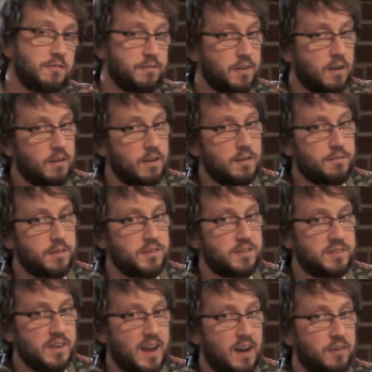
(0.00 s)
very different
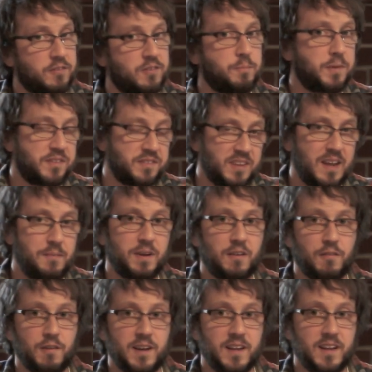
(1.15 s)
sounds, but same
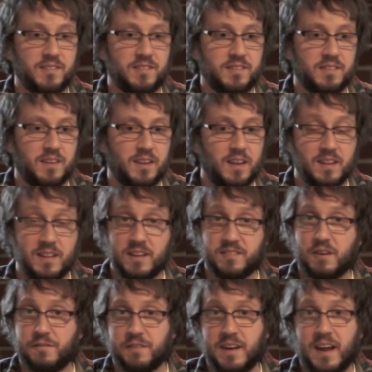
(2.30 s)
ingredients. That's
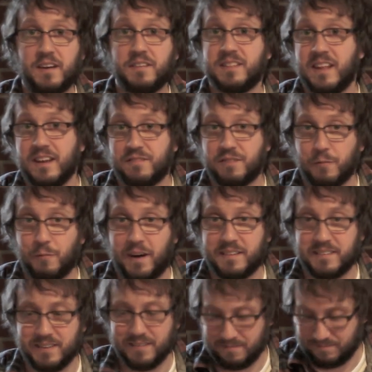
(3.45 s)
all for now. Thanks for watching.